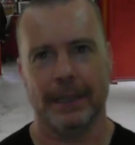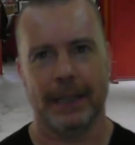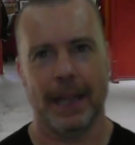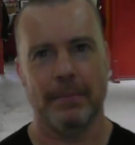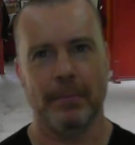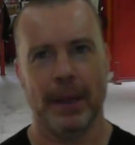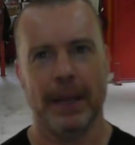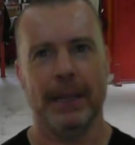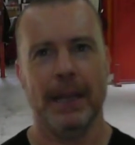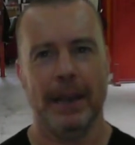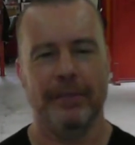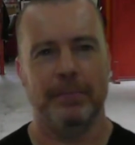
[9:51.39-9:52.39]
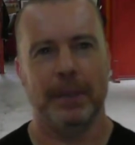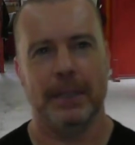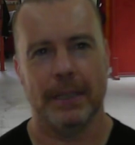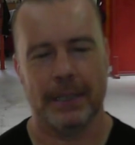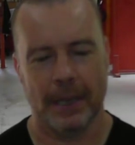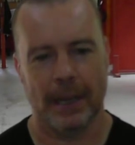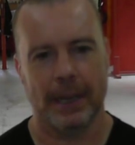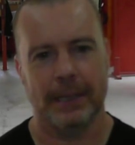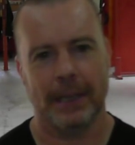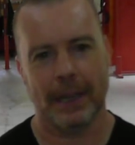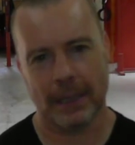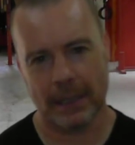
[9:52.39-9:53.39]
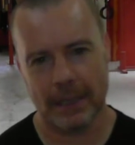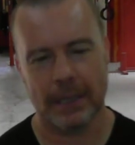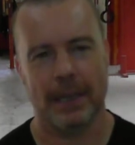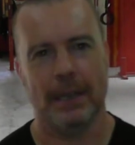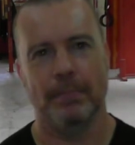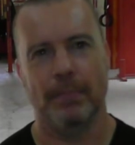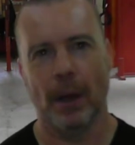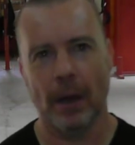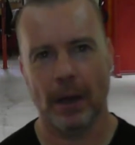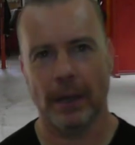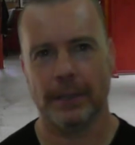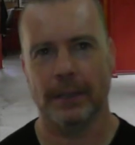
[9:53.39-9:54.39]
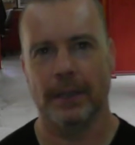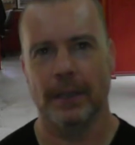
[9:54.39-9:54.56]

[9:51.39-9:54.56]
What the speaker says: they may have been designed, at least in part,